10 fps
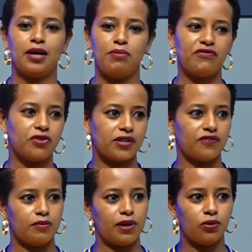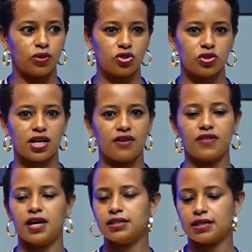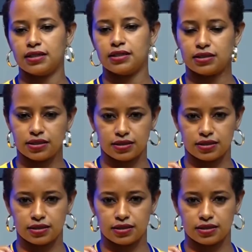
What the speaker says: But for the female, we don't have that, and it